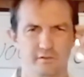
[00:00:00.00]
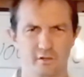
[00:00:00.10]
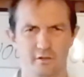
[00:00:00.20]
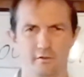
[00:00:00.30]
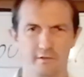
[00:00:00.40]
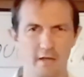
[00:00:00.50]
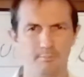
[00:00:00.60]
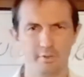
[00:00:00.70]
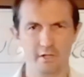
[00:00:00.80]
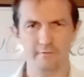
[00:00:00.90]
So
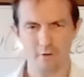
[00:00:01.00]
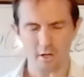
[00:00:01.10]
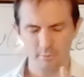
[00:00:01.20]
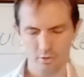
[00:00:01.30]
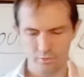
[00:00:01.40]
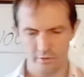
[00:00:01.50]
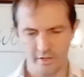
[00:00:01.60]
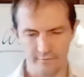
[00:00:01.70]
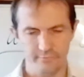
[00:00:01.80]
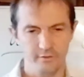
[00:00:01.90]
that belief, I'm not good
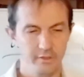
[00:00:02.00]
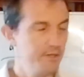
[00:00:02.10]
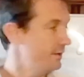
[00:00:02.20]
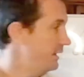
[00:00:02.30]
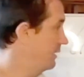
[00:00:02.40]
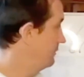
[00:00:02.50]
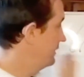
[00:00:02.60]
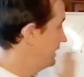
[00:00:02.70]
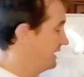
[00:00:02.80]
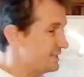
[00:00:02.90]
enough, can
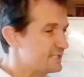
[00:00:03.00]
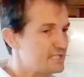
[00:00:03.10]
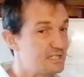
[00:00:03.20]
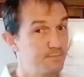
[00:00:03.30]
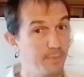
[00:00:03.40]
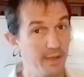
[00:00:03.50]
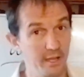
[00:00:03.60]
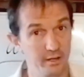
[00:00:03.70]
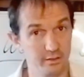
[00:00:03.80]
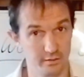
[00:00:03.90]
be
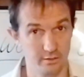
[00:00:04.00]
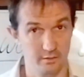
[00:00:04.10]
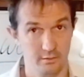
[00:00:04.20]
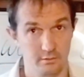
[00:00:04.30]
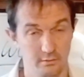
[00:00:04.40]
expanded.